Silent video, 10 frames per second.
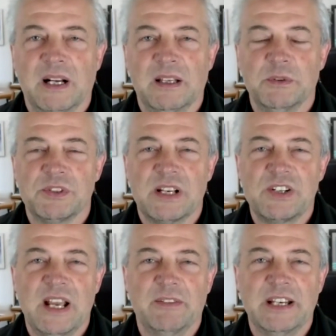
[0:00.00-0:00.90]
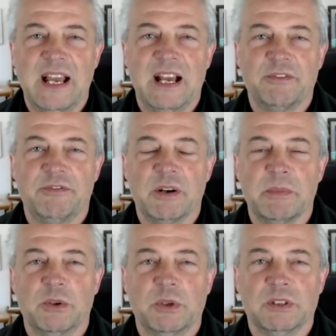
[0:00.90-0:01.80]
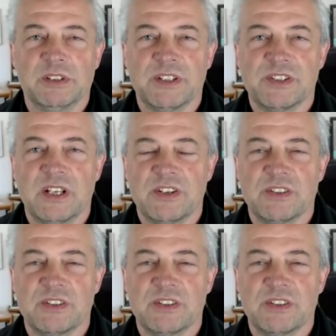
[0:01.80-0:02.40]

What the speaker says: He was actually having to add a fair bit of oil to this engine.